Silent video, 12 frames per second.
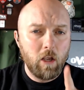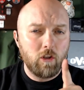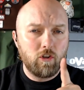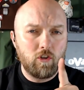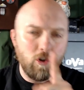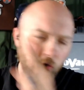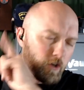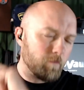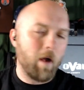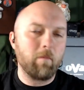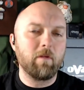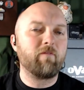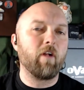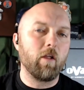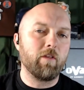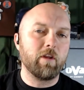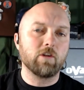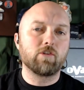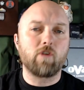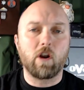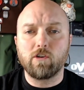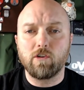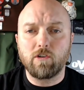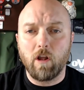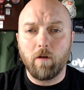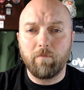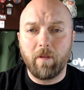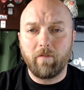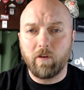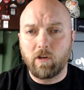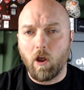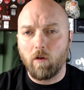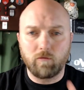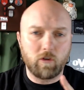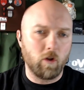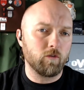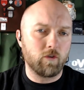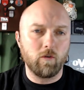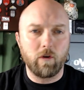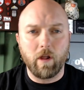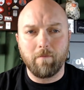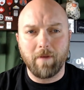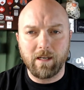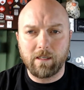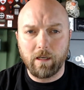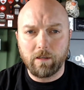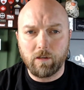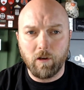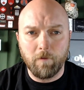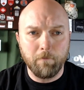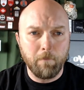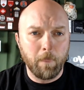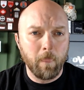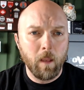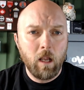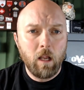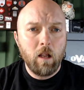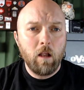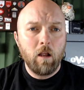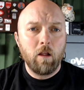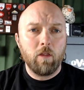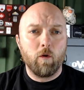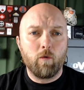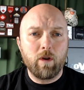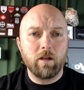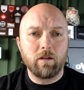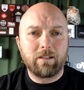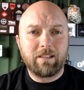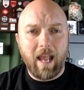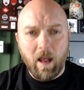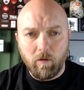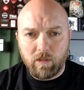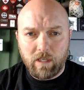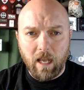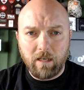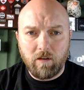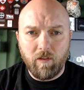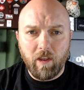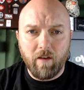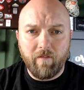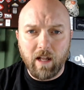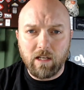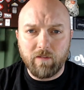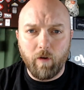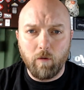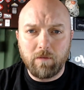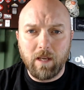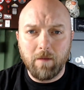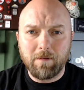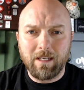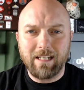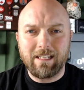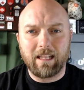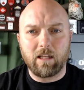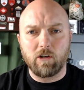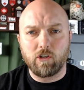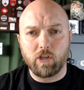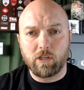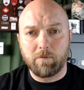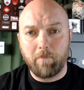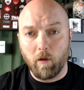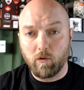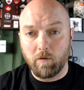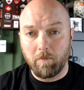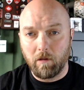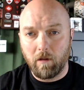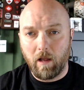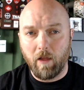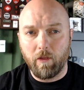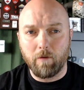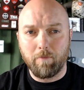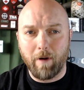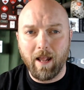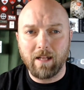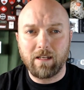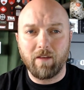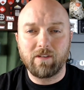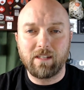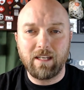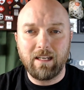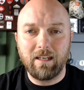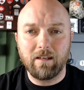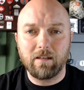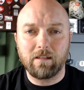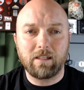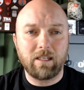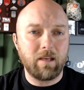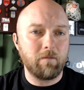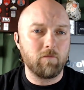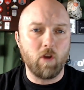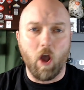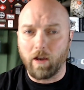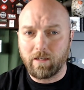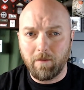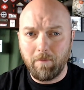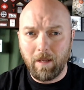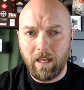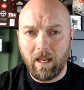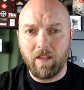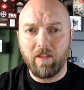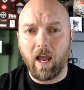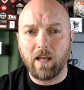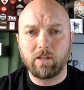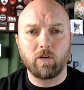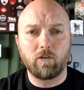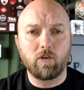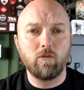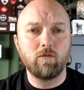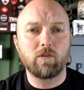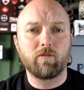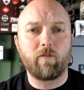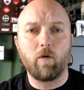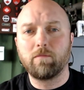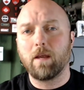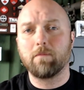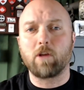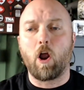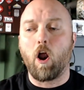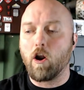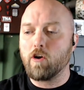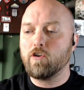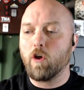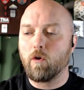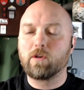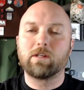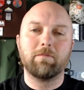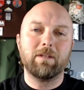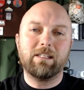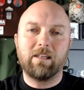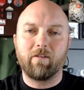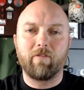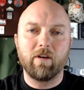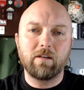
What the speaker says: You should probably follow the instructions, though. If you don't do it on my say-so. The real downside to the advanced foam tips is that they're disposable. Other brands I've seen seem not to be, and the Isotunes foam tips are noticeably different